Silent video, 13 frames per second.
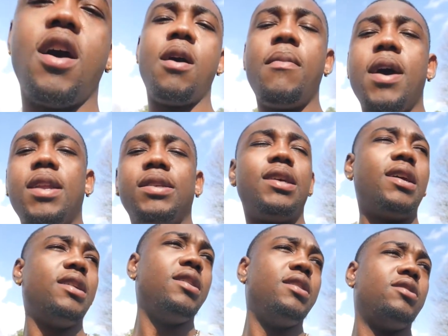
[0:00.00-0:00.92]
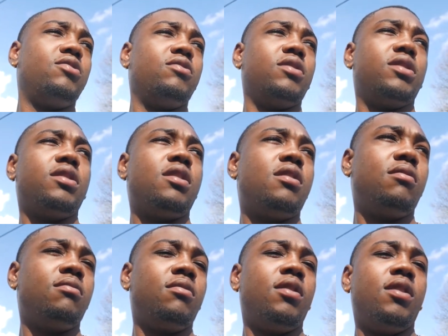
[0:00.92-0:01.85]
I'm going to have to take these to a shop
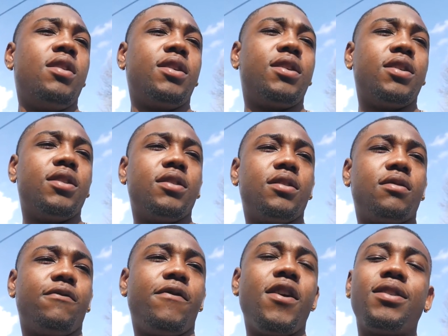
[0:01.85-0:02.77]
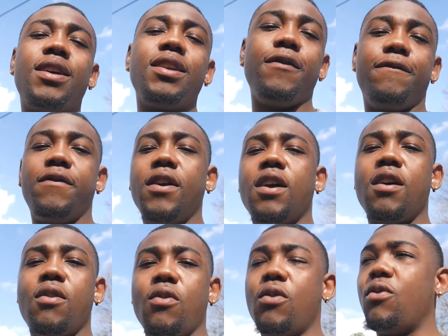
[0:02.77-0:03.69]
because first I need to figure
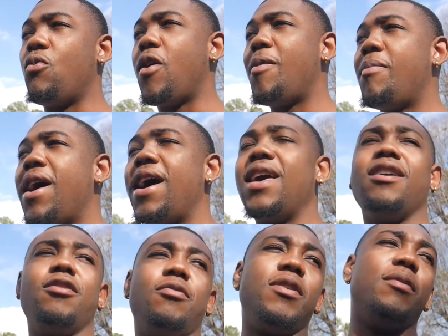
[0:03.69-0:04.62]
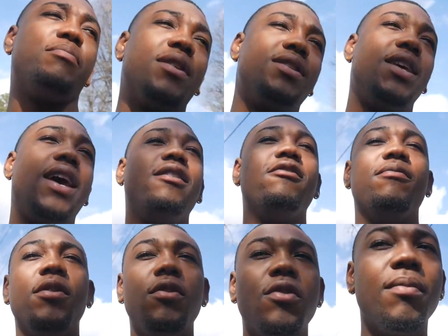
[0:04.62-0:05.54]
out why my amp in protective
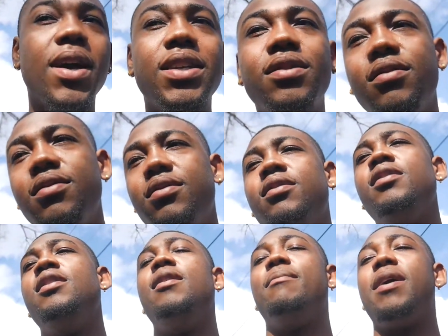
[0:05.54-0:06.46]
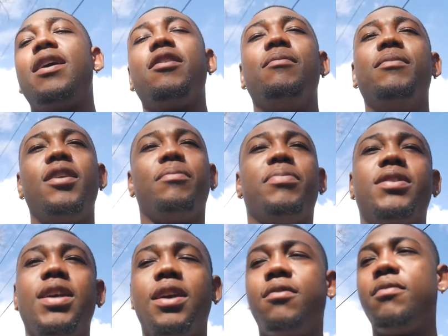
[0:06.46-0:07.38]
mode. My my amp been in
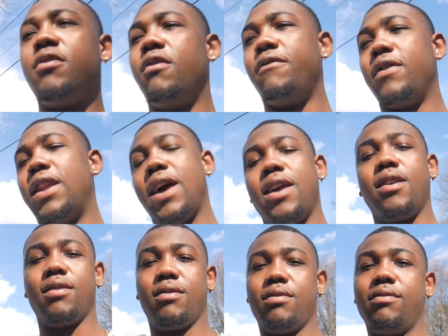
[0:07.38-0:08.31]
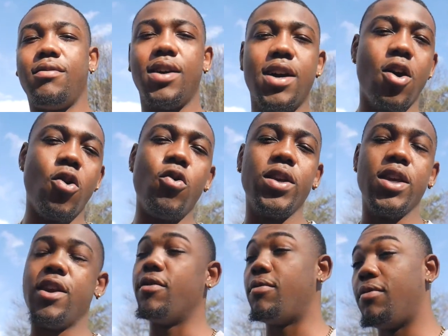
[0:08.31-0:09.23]
protective mode for like a whole
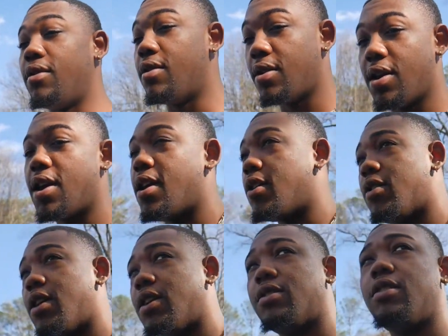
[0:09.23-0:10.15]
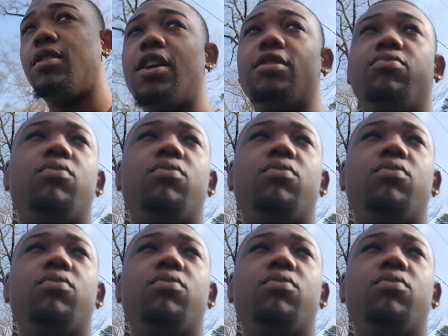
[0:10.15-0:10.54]
year, bro. I ain't gonna lie to you. That's